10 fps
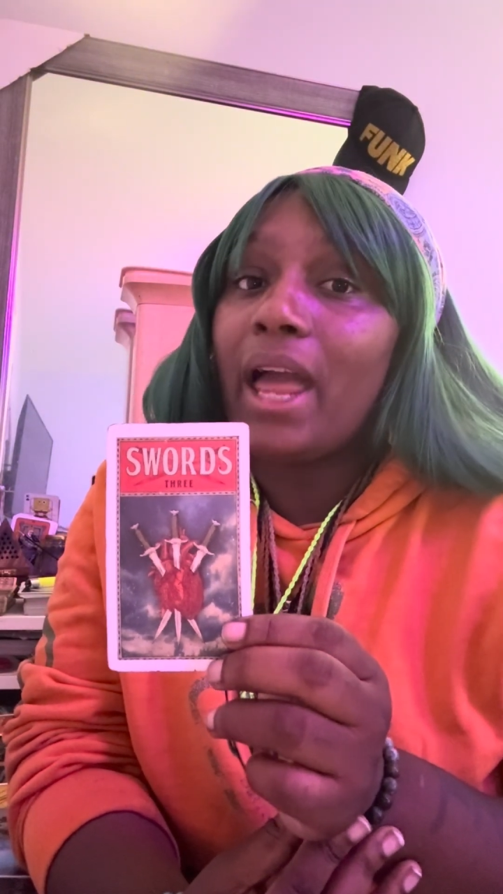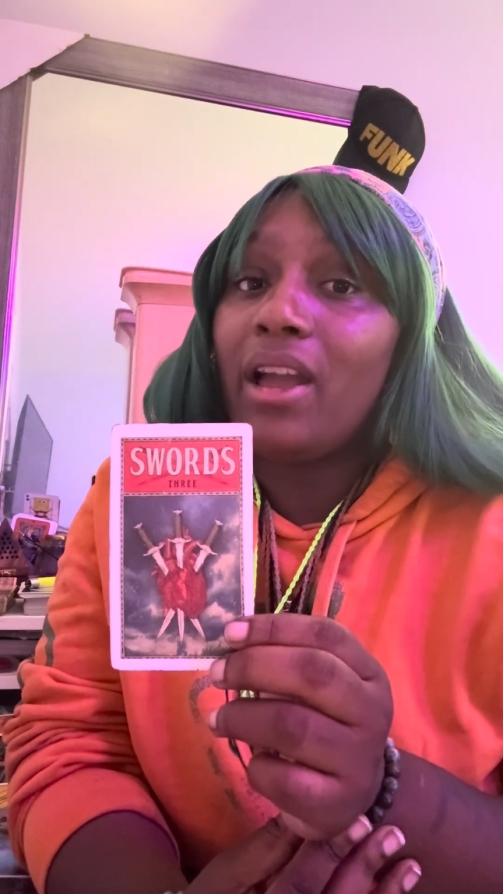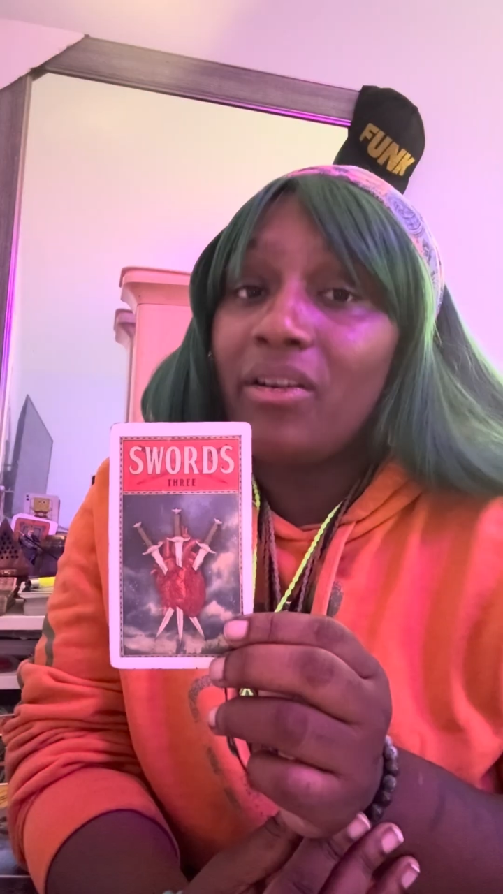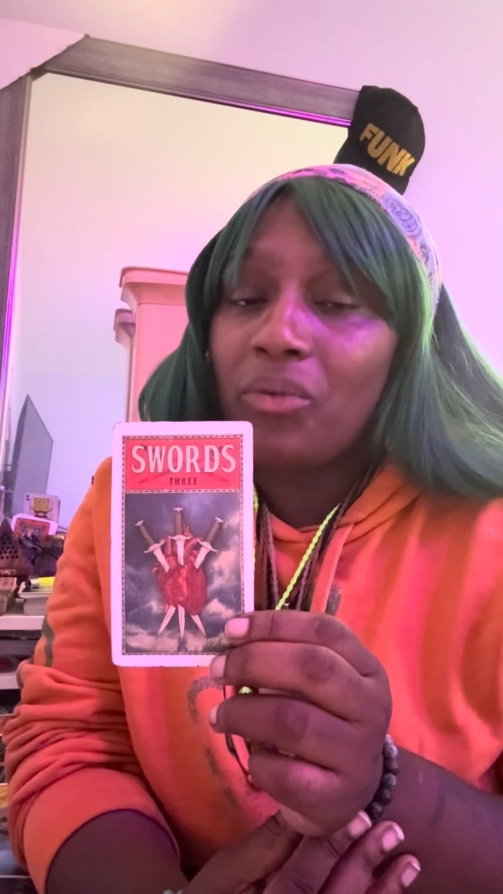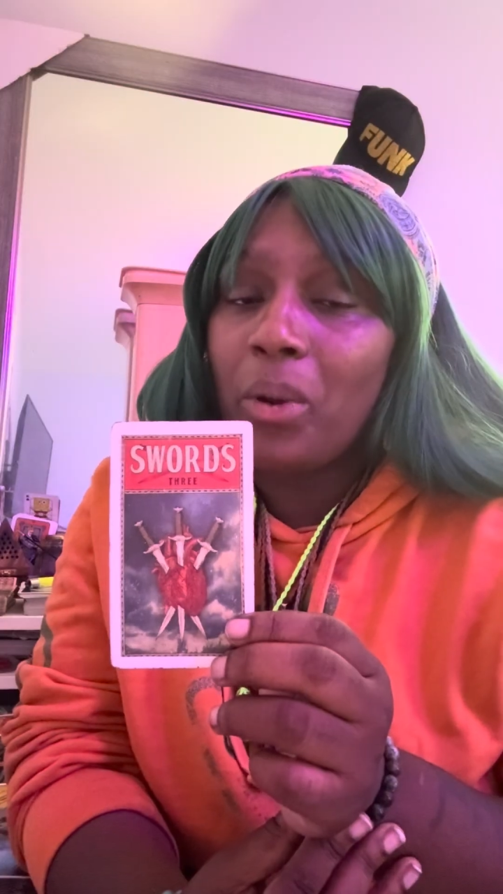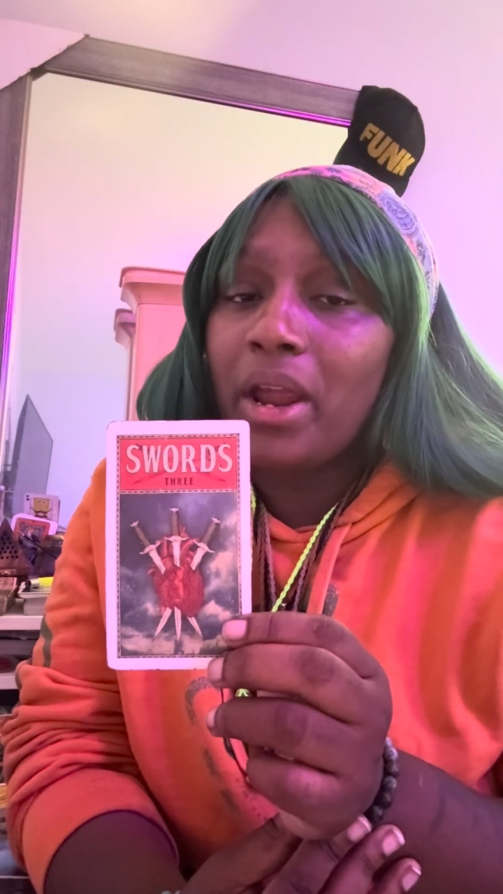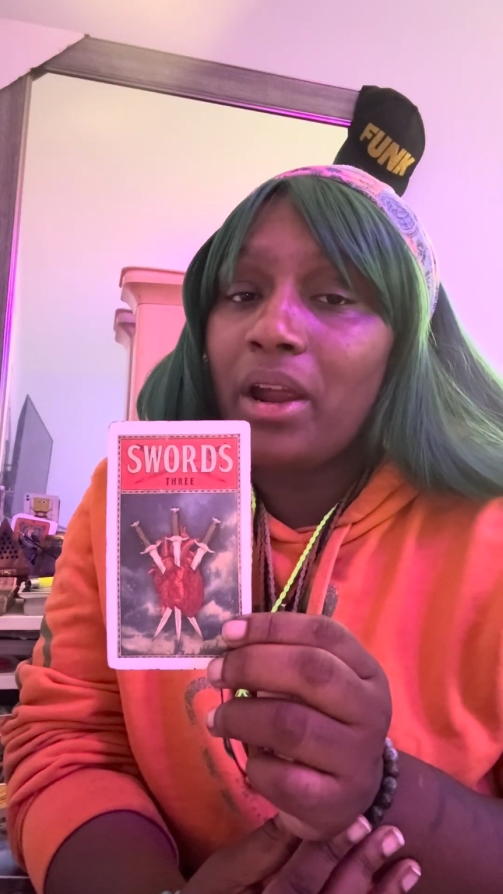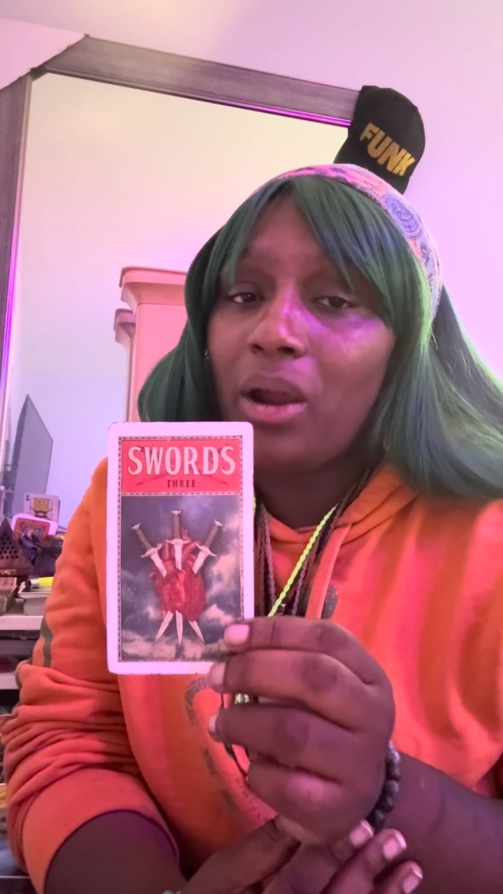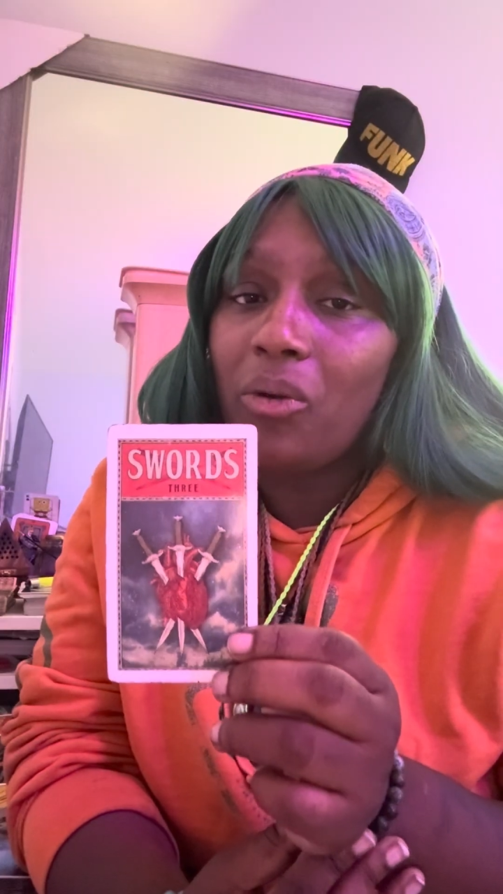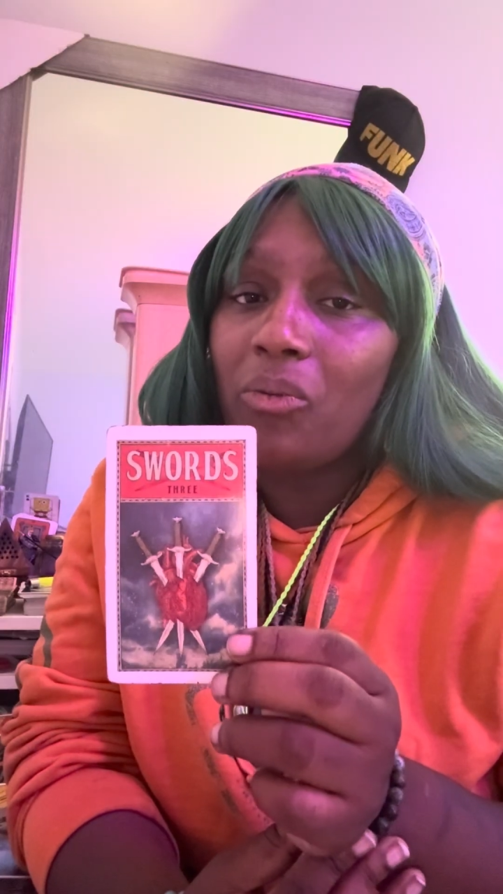if we
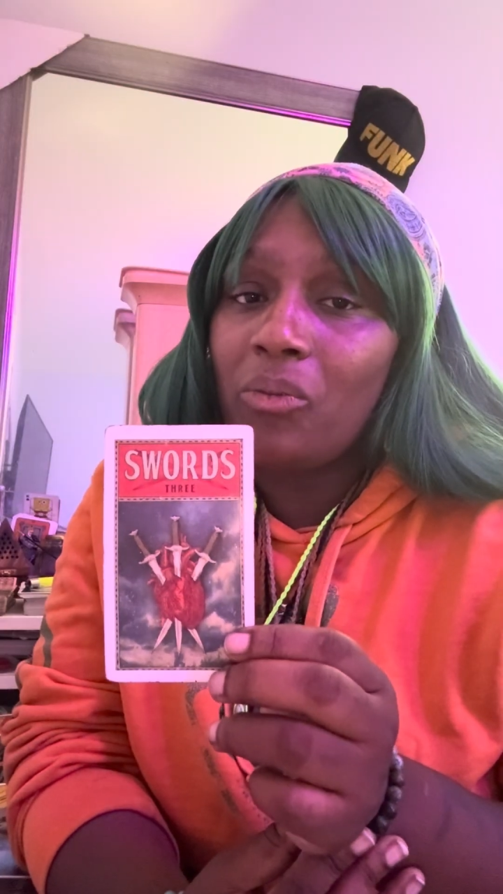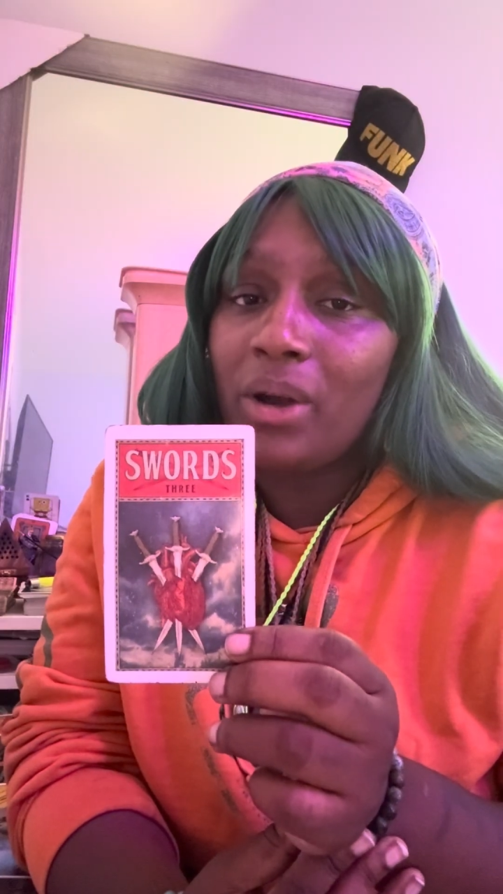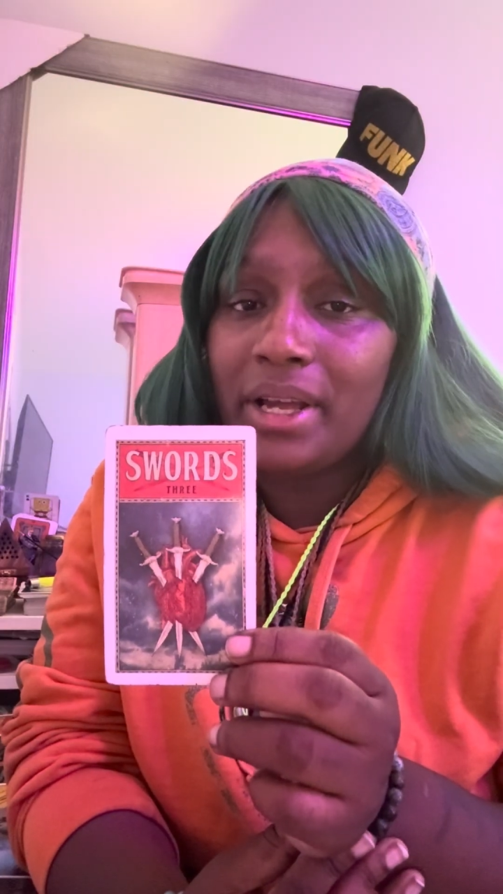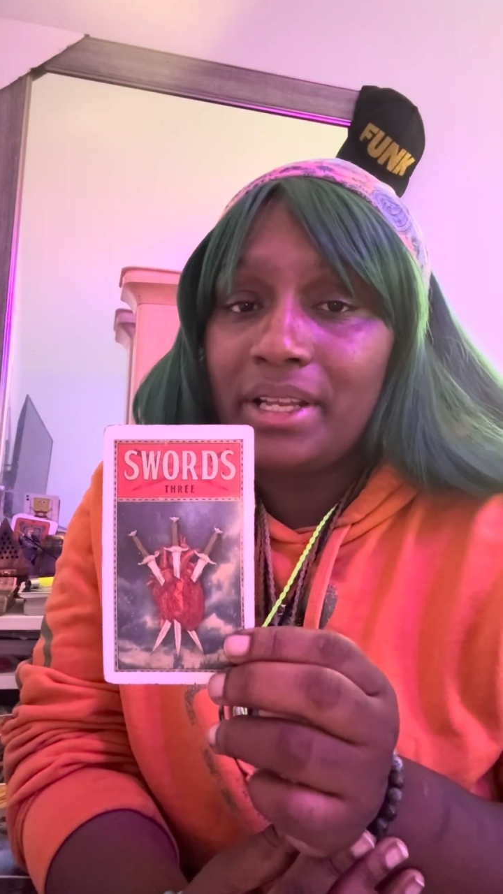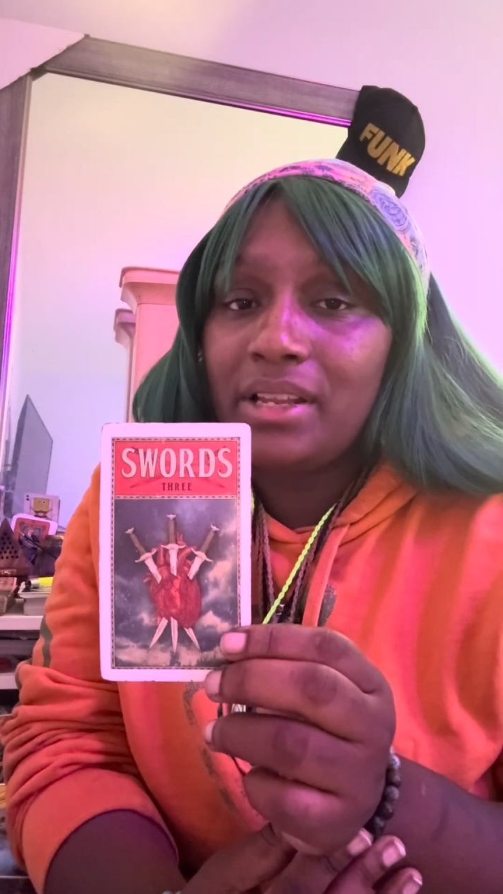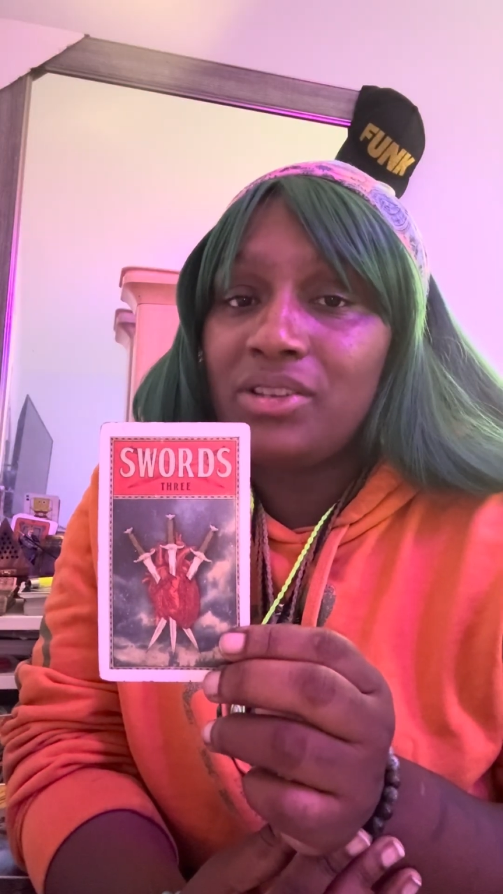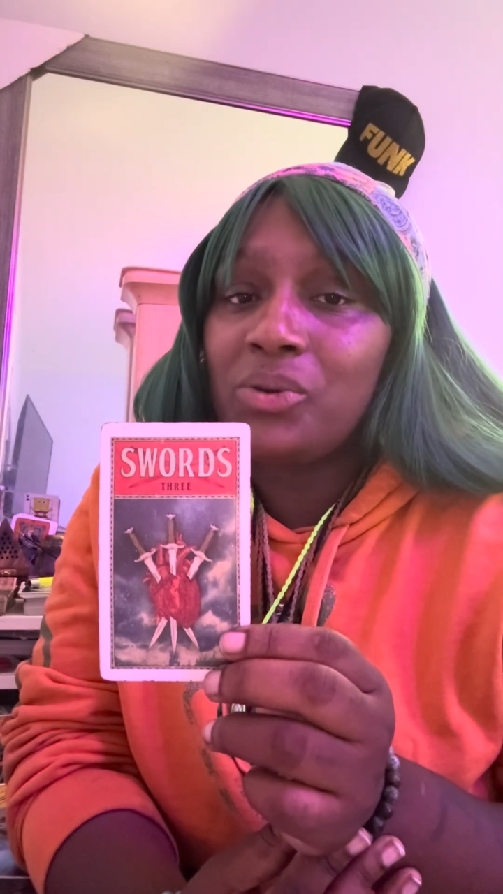are one